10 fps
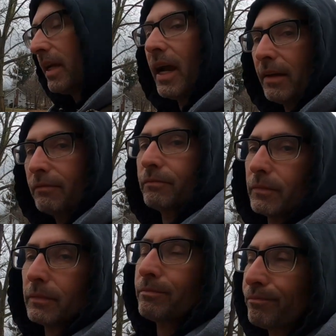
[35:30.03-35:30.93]
I
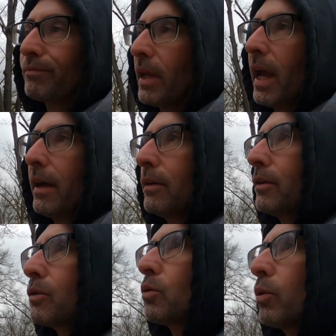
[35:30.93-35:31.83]
had
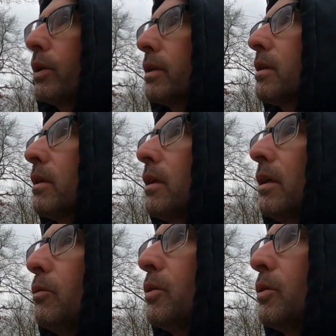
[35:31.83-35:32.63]
heard stories that it